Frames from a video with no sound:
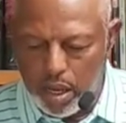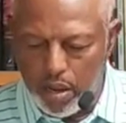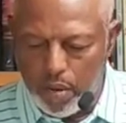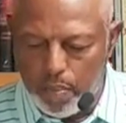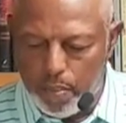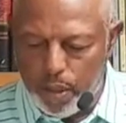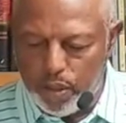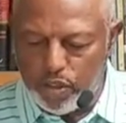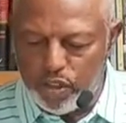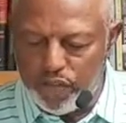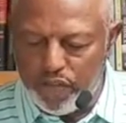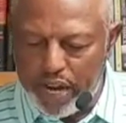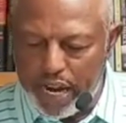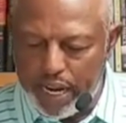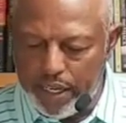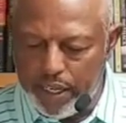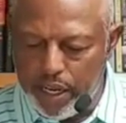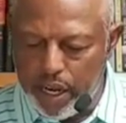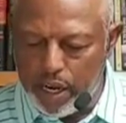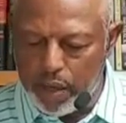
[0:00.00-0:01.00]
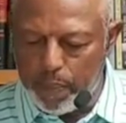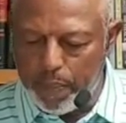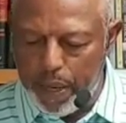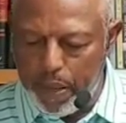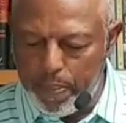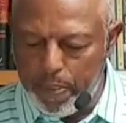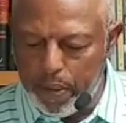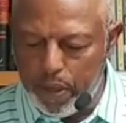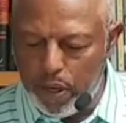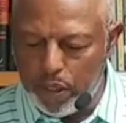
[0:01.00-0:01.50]
Most of our young
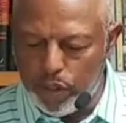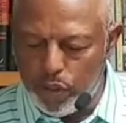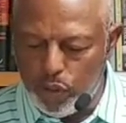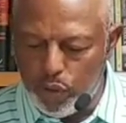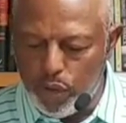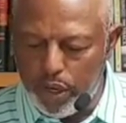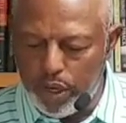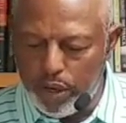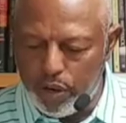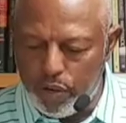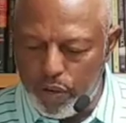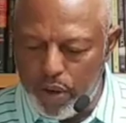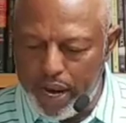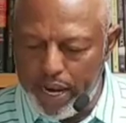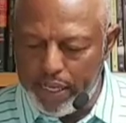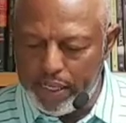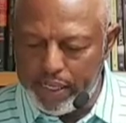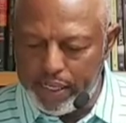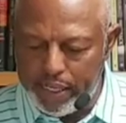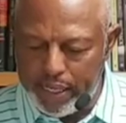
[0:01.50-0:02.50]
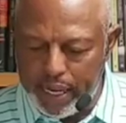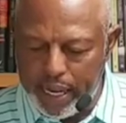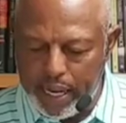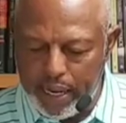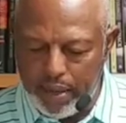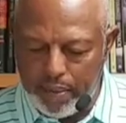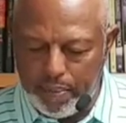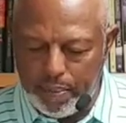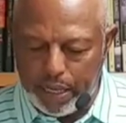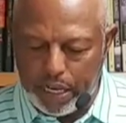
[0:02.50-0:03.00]
people are doing great
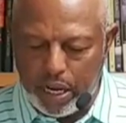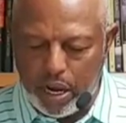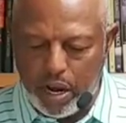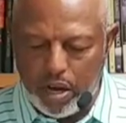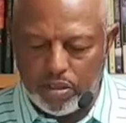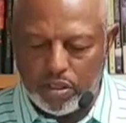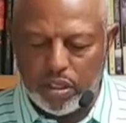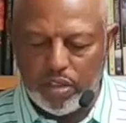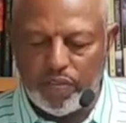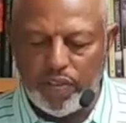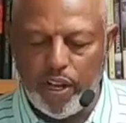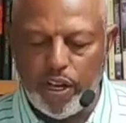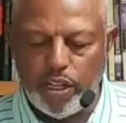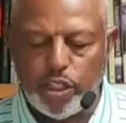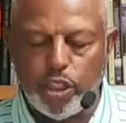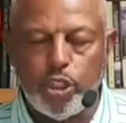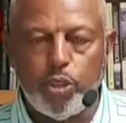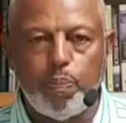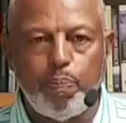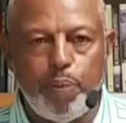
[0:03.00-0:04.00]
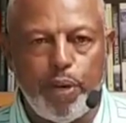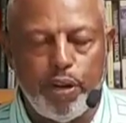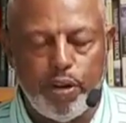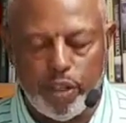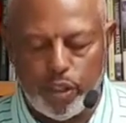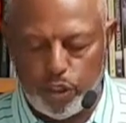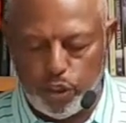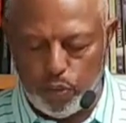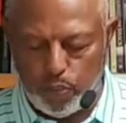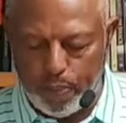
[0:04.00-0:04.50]
today because of their
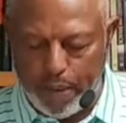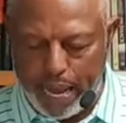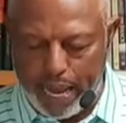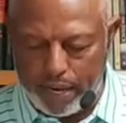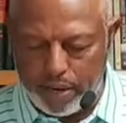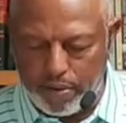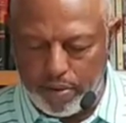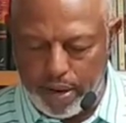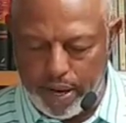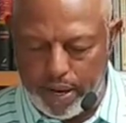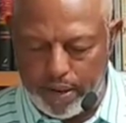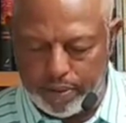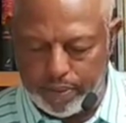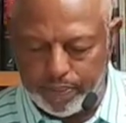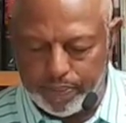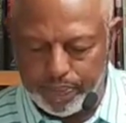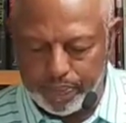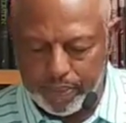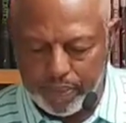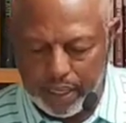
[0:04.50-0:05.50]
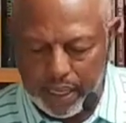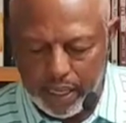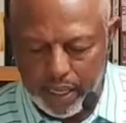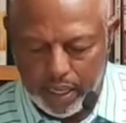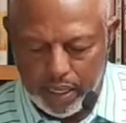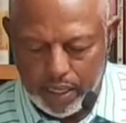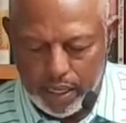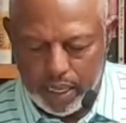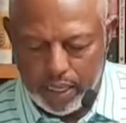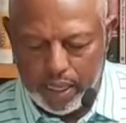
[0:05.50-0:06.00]
spiritual background
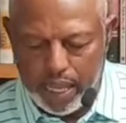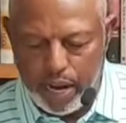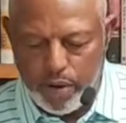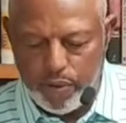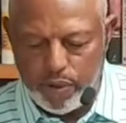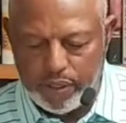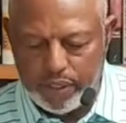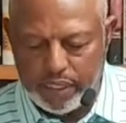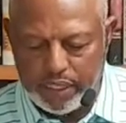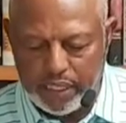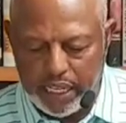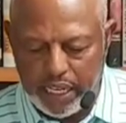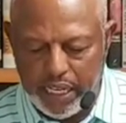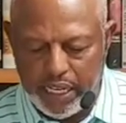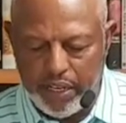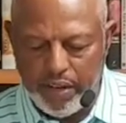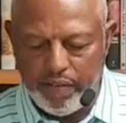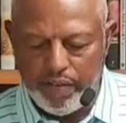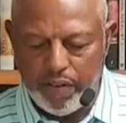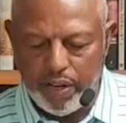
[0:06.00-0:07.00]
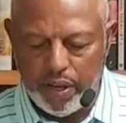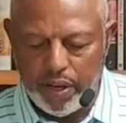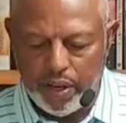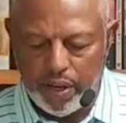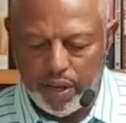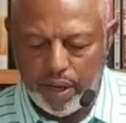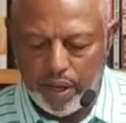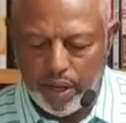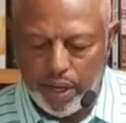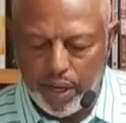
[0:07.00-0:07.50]
that they received
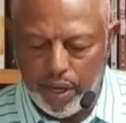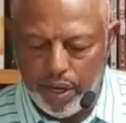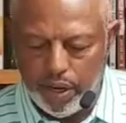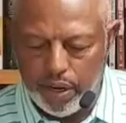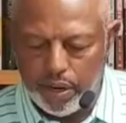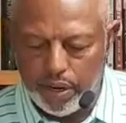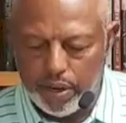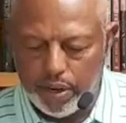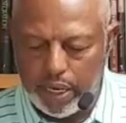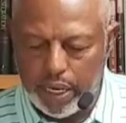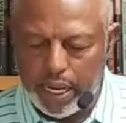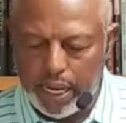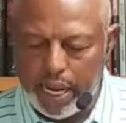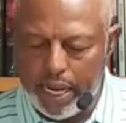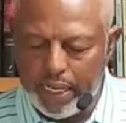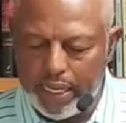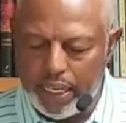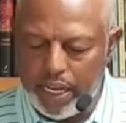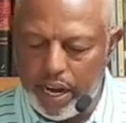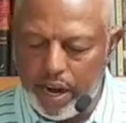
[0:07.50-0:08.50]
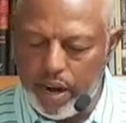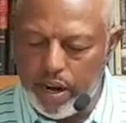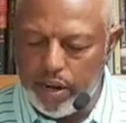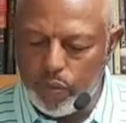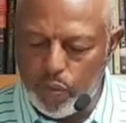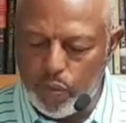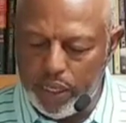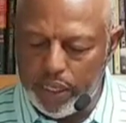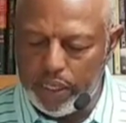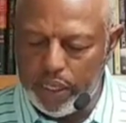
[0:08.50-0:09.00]
here and
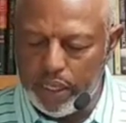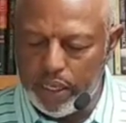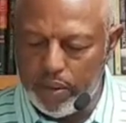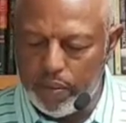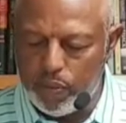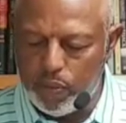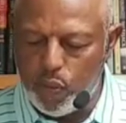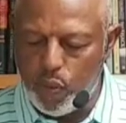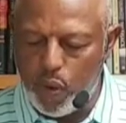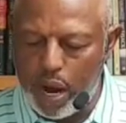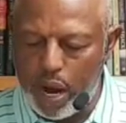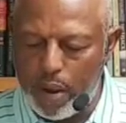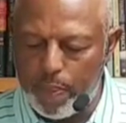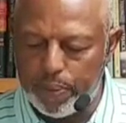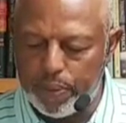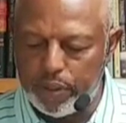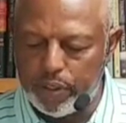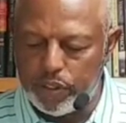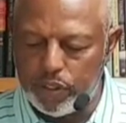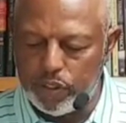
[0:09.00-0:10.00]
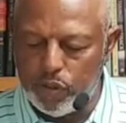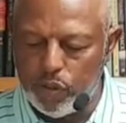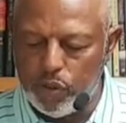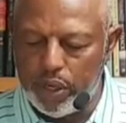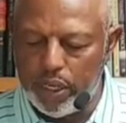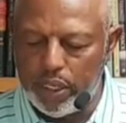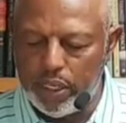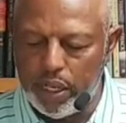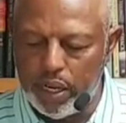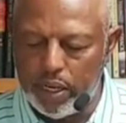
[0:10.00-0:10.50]
carried with them while
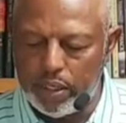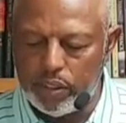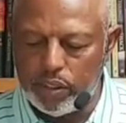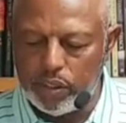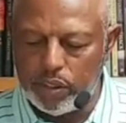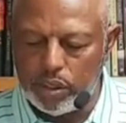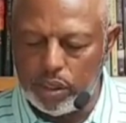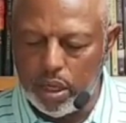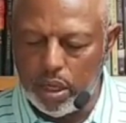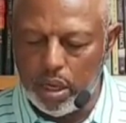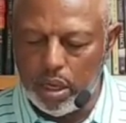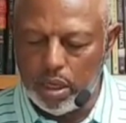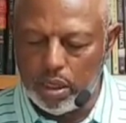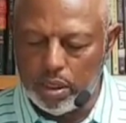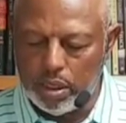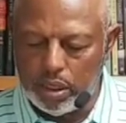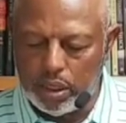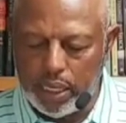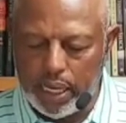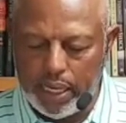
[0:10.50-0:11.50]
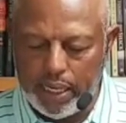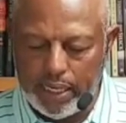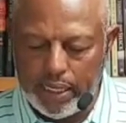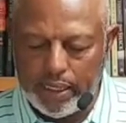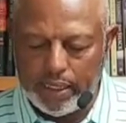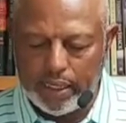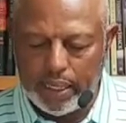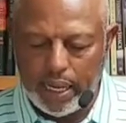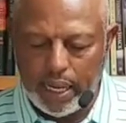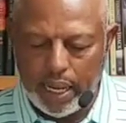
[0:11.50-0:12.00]
pursuing their
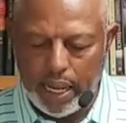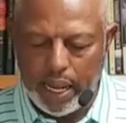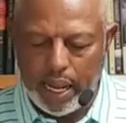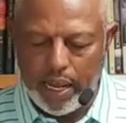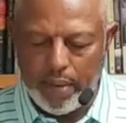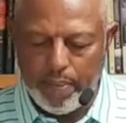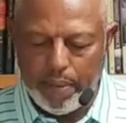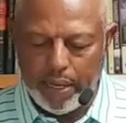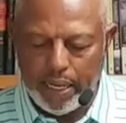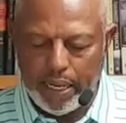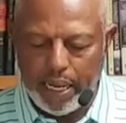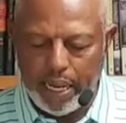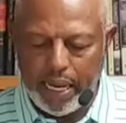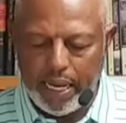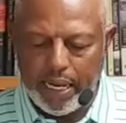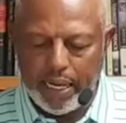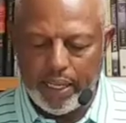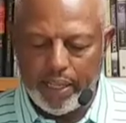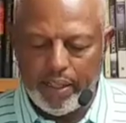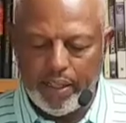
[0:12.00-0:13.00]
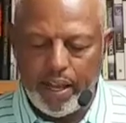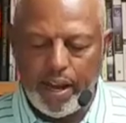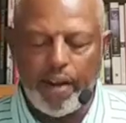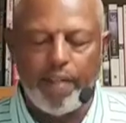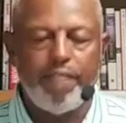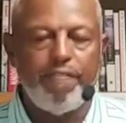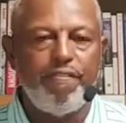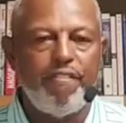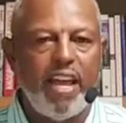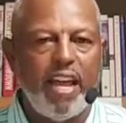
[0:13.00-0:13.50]
studies and beginning their
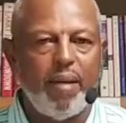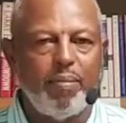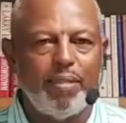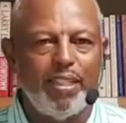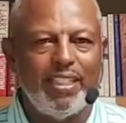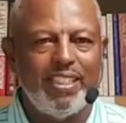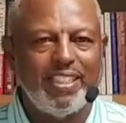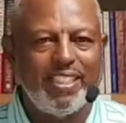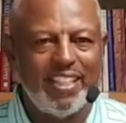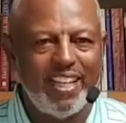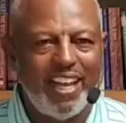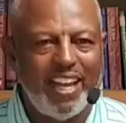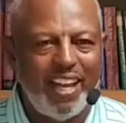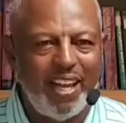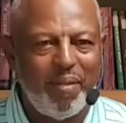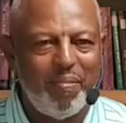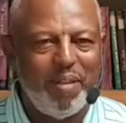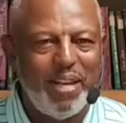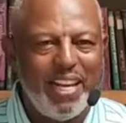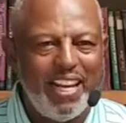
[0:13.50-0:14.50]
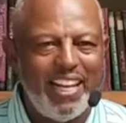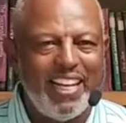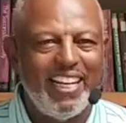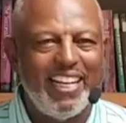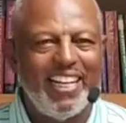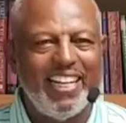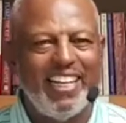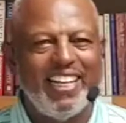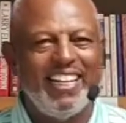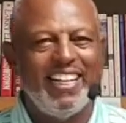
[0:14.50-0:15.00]
families. Amen.
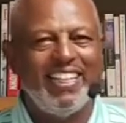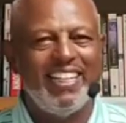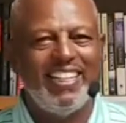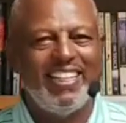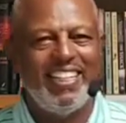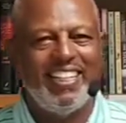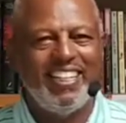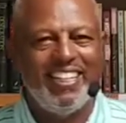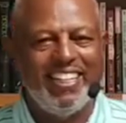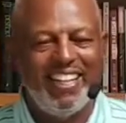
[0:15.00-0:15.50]
Amen.